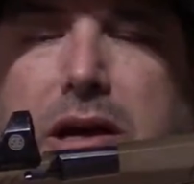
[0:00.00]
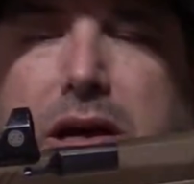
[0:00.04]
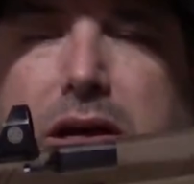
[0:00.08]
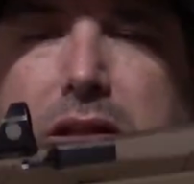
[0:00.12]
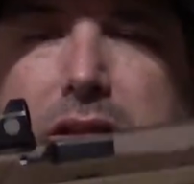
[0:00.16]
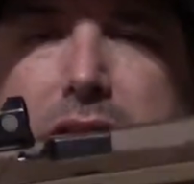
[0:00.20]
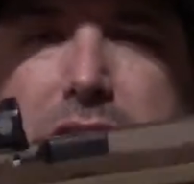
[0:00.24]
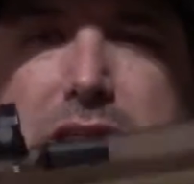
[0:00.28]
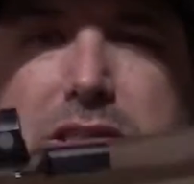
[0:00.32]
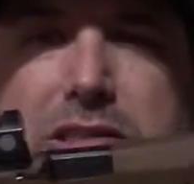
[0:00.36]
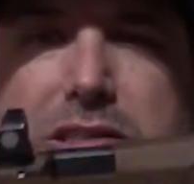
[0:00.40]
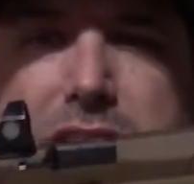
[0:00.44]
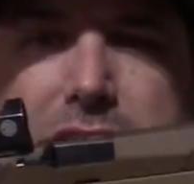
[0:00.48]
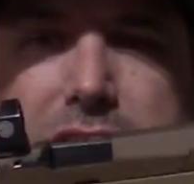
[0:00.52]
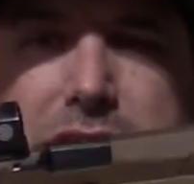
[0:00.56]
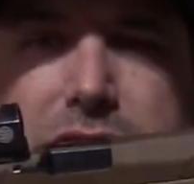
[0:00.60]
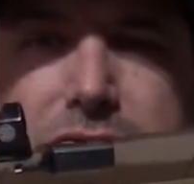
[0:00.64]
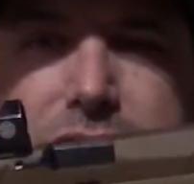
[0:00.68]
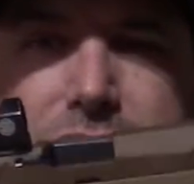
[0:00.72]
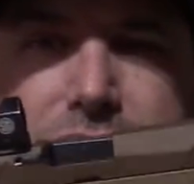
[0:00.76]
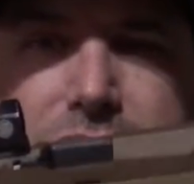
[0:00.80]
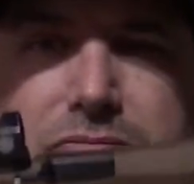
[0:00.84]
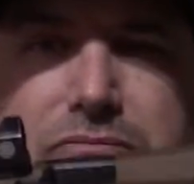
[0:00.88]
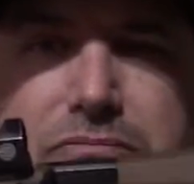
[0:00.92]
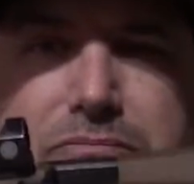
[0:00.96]
This is a
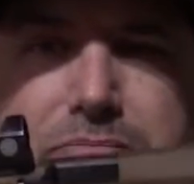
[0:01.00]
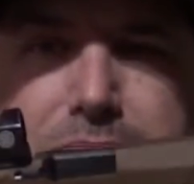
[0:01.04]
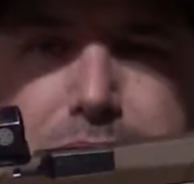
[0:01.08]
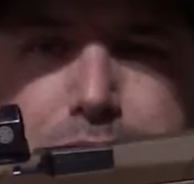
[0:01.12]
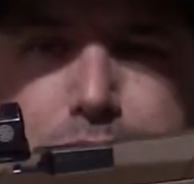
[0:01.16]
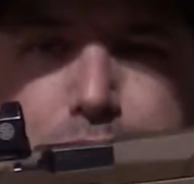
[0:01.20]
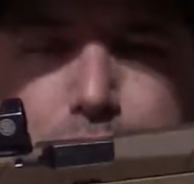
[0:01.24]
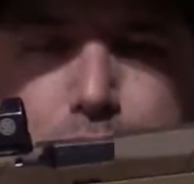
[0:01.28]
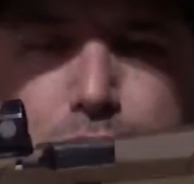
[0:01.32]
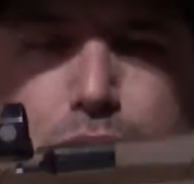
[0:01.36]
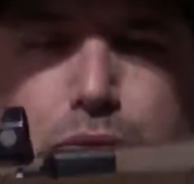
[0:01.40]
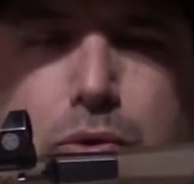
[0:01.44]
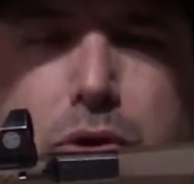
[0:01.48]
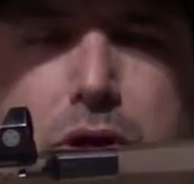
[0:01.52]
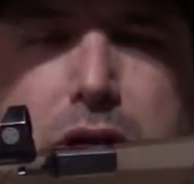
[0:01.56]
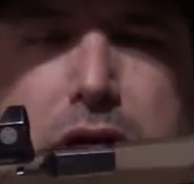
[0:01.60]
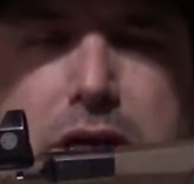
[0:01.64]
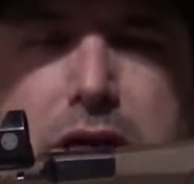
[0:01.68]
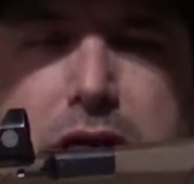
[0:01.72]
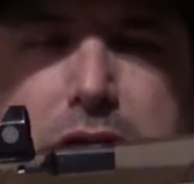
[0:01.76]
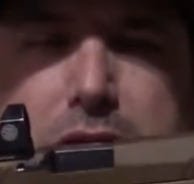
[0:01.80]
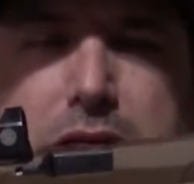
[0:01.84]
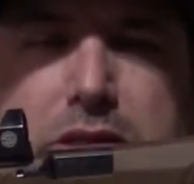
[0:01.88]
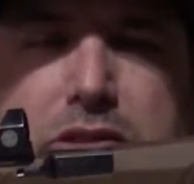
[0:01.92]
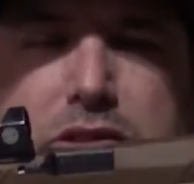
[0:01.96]

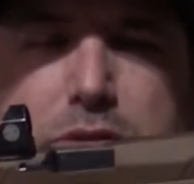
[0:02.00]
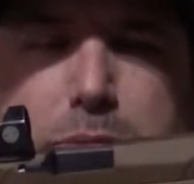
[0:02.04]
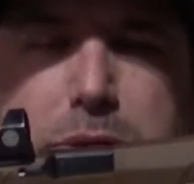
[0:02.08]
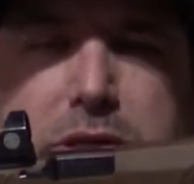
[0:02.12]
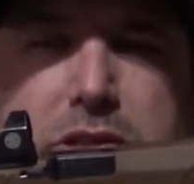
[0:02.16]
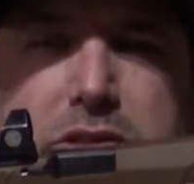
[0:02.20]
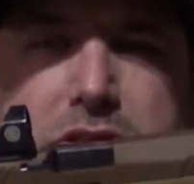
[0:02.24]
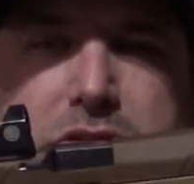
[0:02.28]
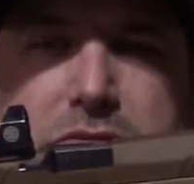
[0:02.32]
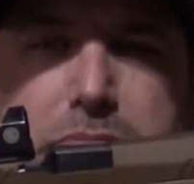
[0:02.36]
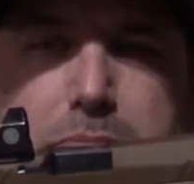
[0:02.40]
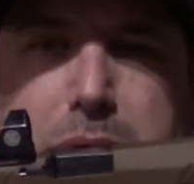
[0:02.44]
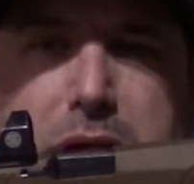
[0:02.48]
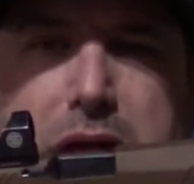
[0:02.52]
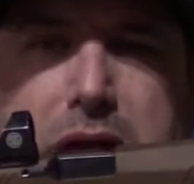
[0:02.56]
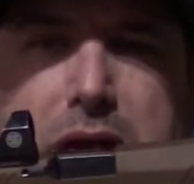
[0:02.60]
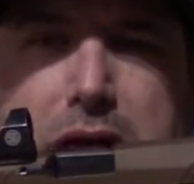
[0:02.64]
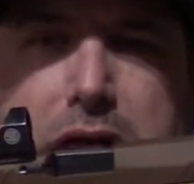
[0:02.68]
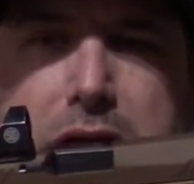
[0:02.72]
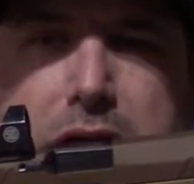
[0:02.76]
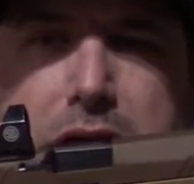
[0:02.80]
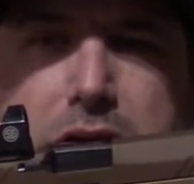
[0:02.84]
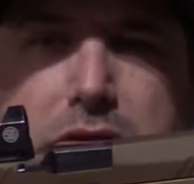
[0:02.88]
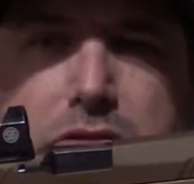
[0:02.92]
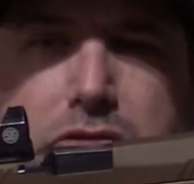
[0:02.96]
pretty inexpensive
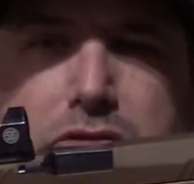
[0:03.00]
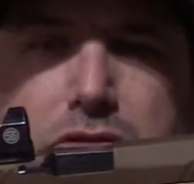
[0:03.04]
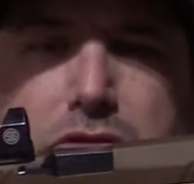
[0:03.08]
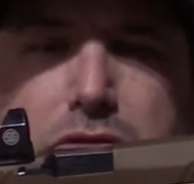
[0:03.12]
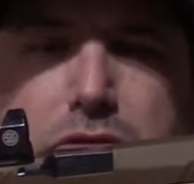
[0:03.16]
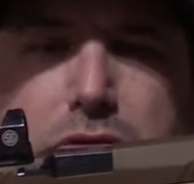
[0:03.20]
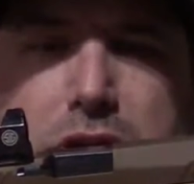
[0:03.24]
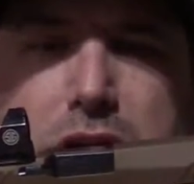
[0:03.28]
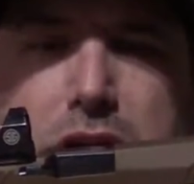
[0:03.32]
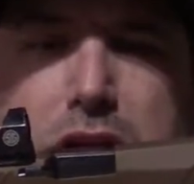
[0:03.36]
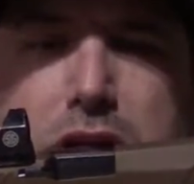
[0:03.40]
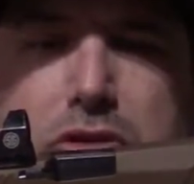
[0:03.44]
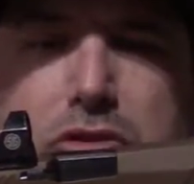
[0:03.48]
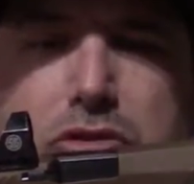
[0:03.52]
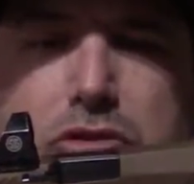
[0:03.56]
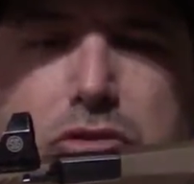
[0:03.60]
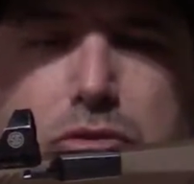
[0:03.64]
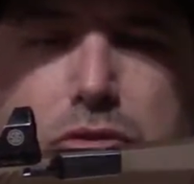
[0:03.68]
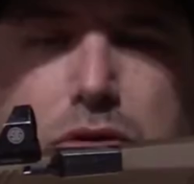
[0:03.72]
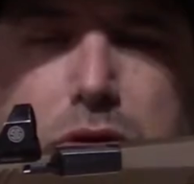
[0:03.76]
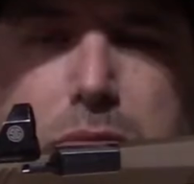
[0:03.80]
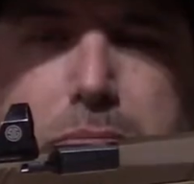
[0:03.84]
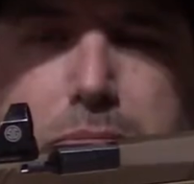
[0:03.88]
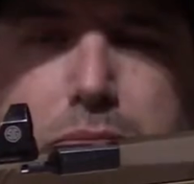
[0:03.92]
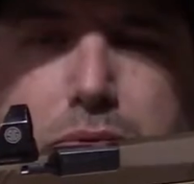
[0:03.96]
package to get into
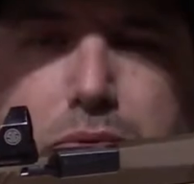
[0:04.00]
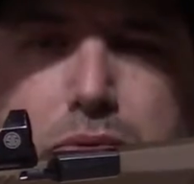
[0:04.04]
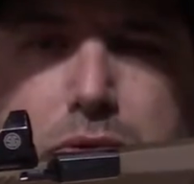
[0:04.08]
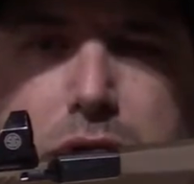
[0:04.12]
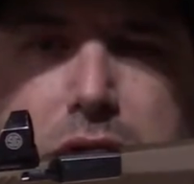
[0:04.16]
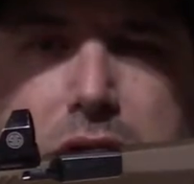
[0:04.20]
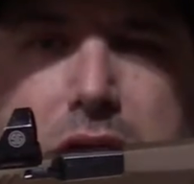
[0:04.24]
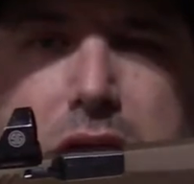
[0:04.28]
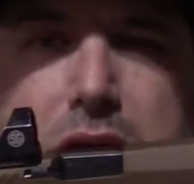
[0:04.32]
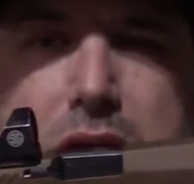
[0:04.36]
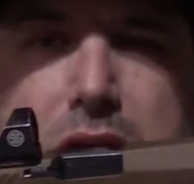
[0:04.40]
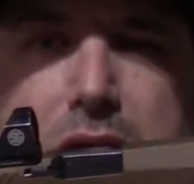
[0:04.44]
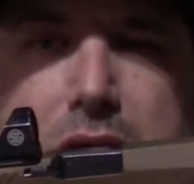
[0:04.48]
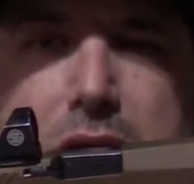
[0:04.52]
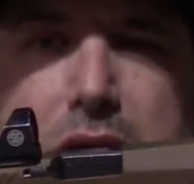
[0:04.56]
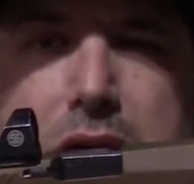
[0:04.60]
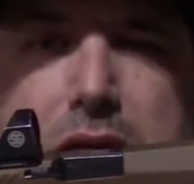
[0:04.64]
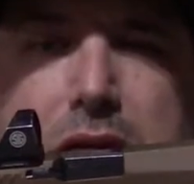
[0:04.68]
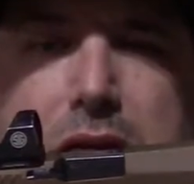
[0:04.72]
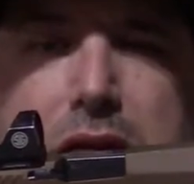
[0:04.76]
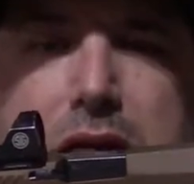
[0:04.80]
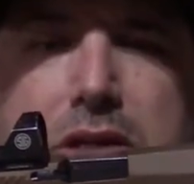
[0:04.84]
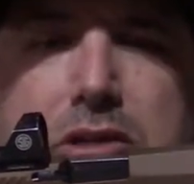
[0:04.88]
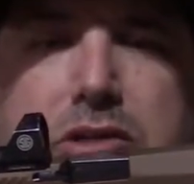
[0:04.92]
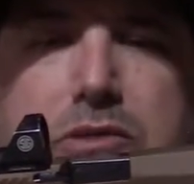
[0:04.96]
a pretty dang
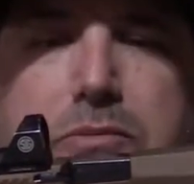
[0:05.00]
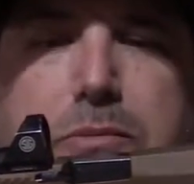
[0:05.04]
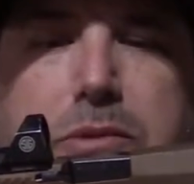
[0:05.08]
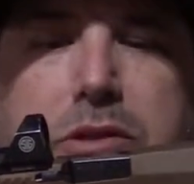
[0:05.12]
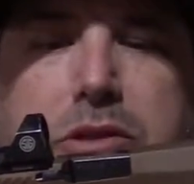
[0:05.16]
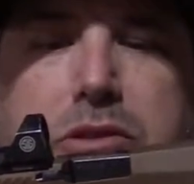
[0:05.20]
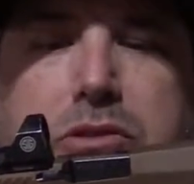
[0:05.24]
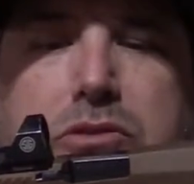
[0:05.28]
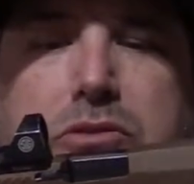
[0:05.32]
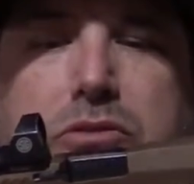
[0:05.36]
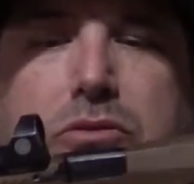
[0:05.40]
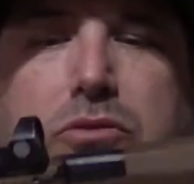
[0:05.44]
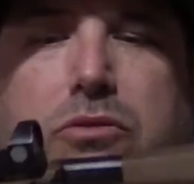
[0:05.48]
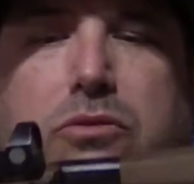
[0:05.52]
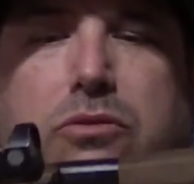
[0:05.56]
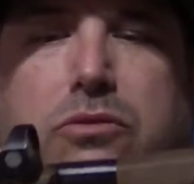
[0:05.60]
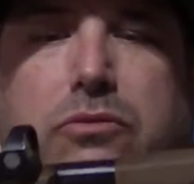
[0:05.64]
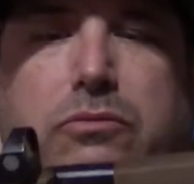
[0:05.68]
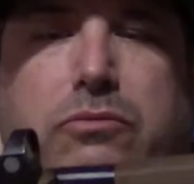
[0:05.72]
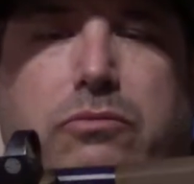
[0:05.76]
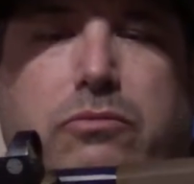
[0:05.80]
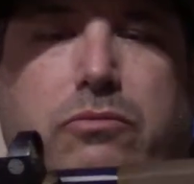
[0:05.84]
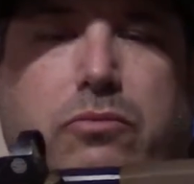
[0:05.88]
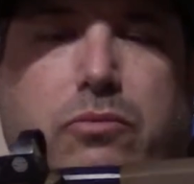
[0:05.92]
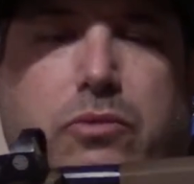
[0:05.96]
nice
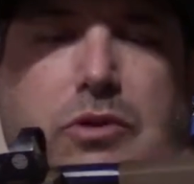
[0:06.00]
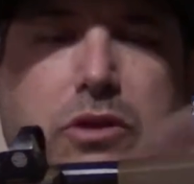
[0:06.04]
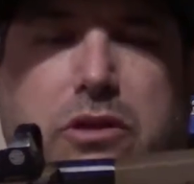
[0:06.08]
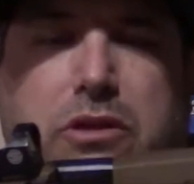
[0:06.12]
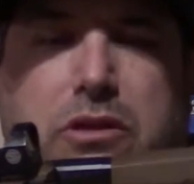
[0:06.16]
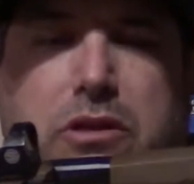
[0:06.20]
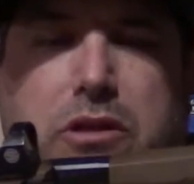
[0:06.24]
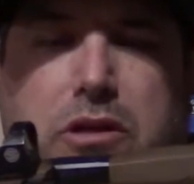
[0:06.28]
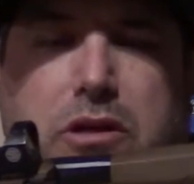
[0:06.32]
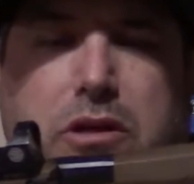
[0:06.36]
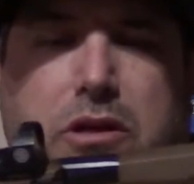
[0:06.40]
pistol with